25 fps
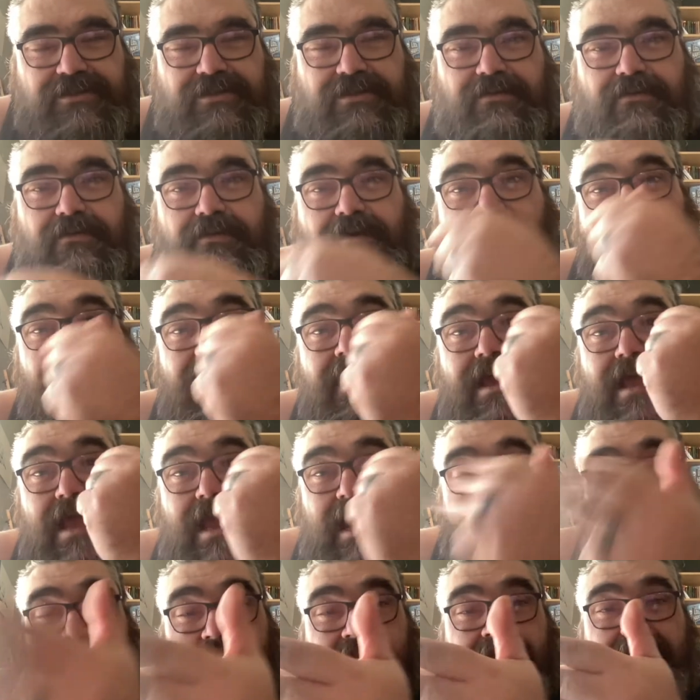you,
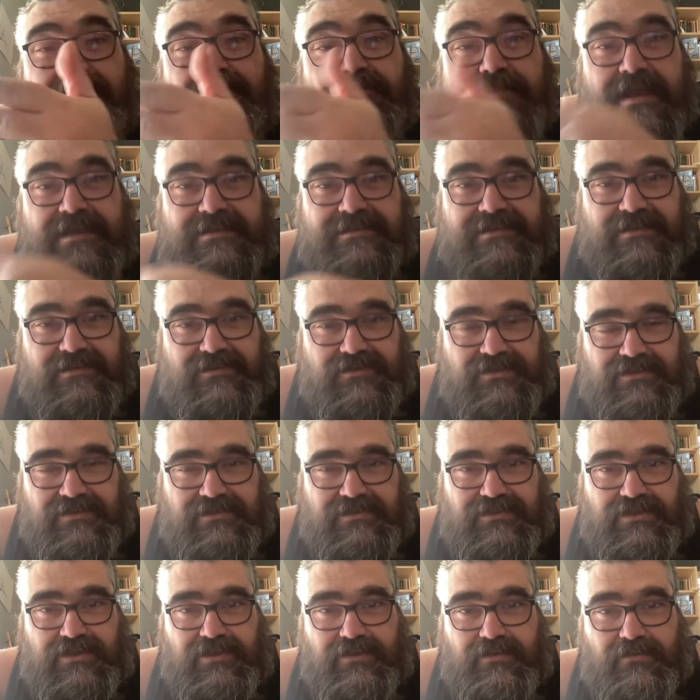and
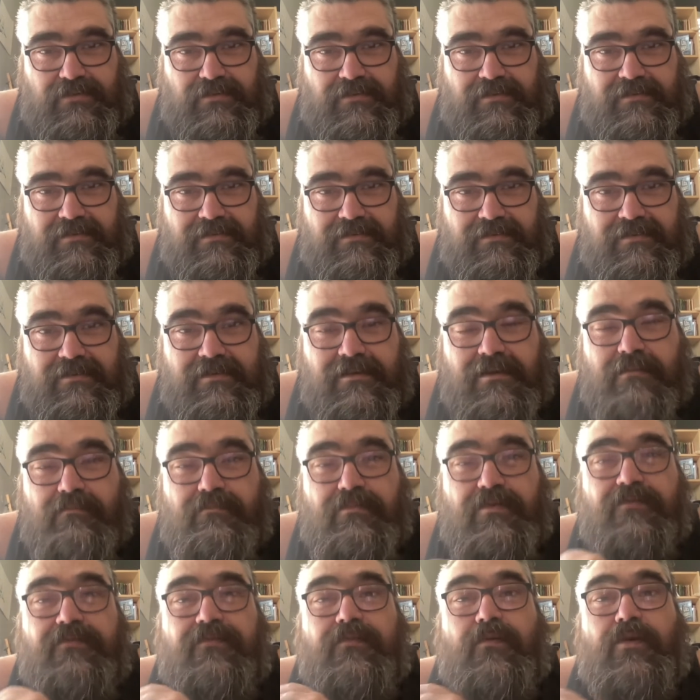messages you
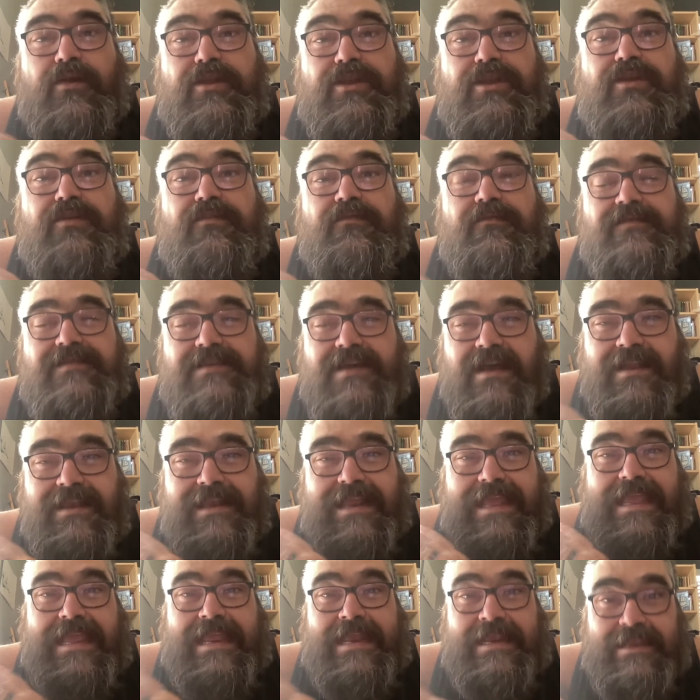before you've done
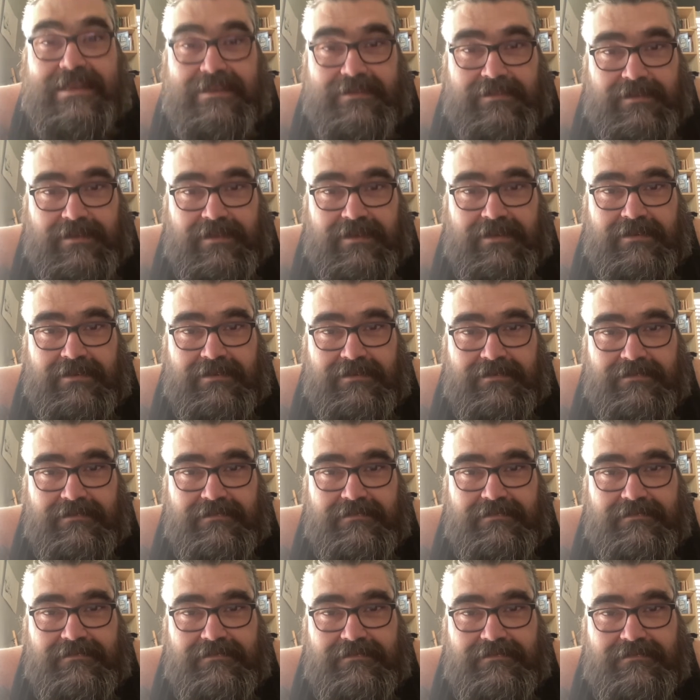anything,
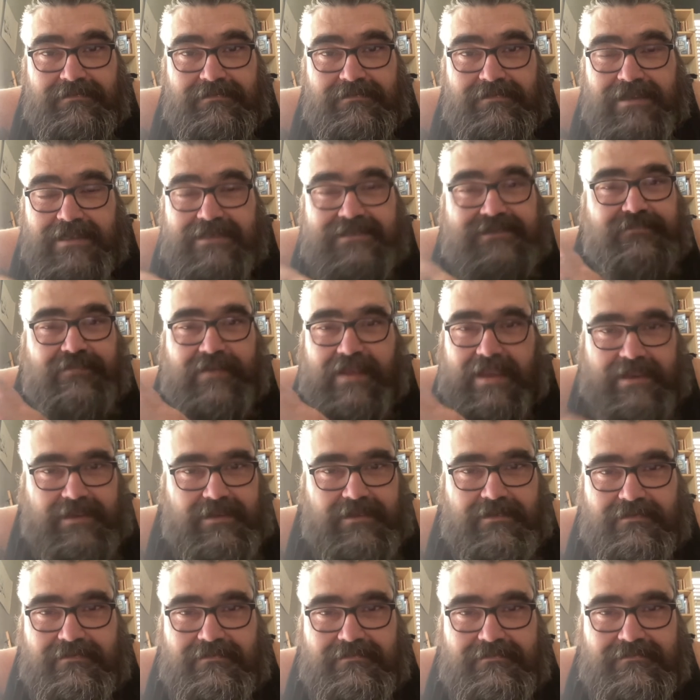it's
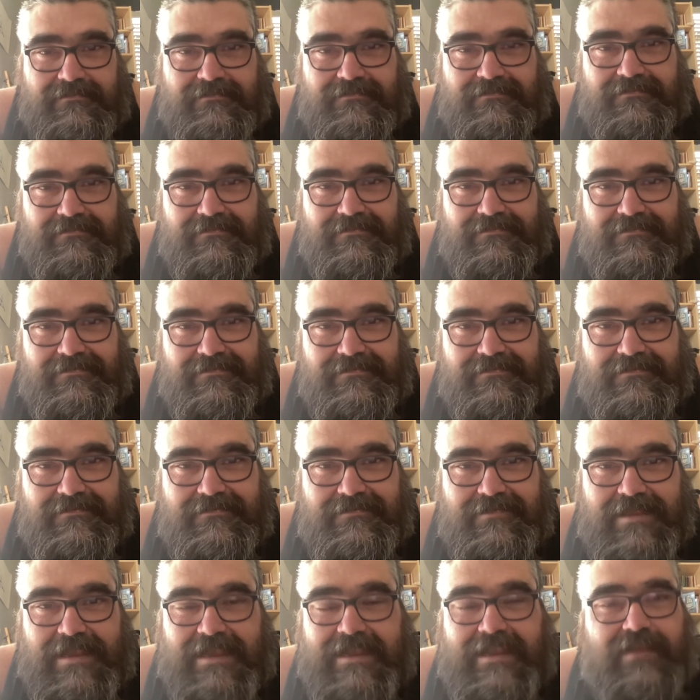fake.
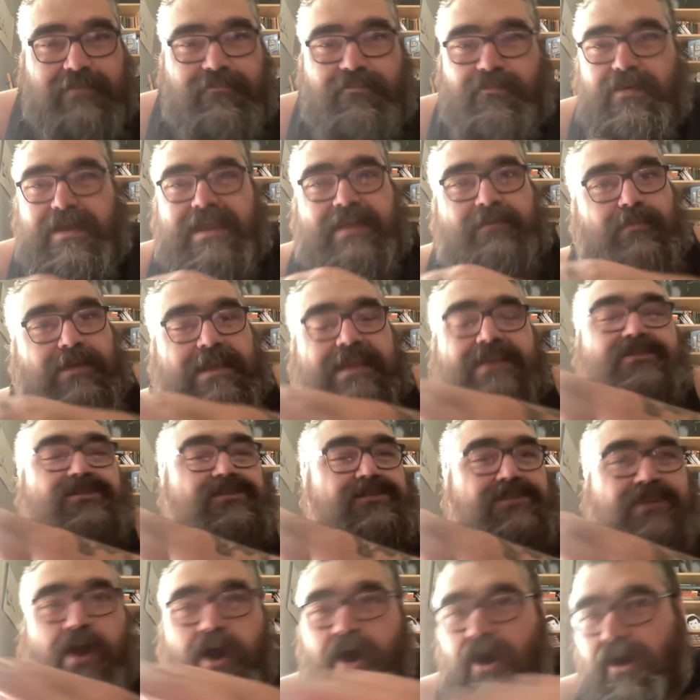Like, if we could
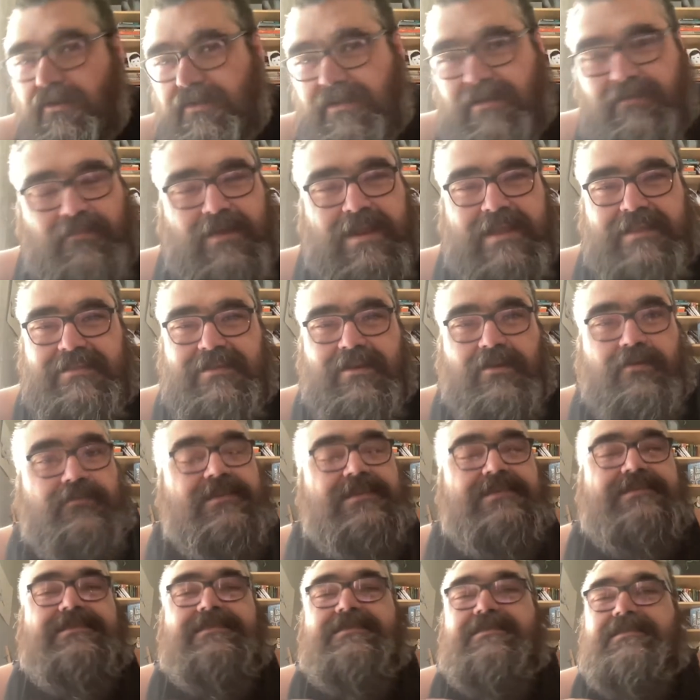just call it right there.
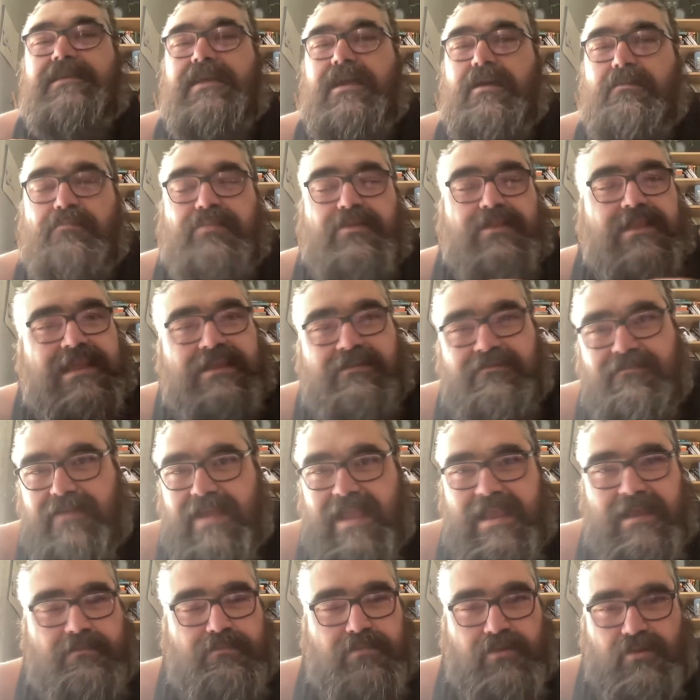This is complete
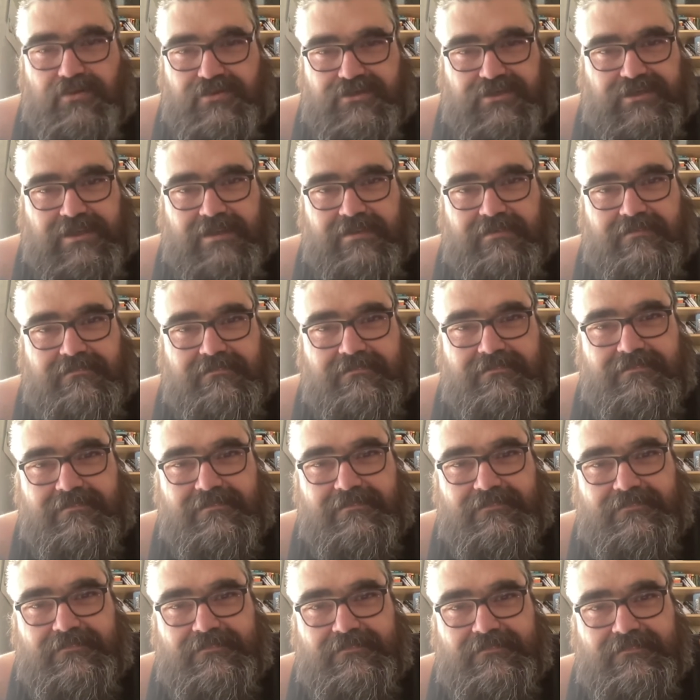fake bullshit.
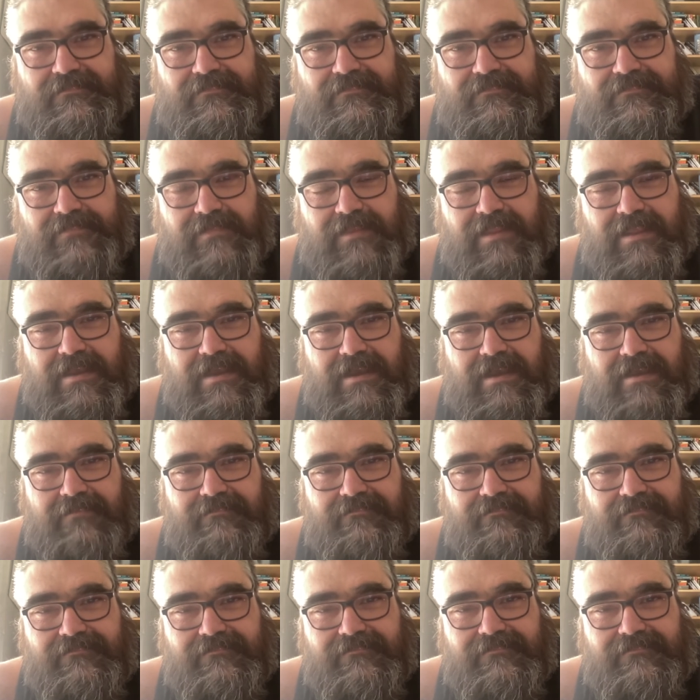Okay?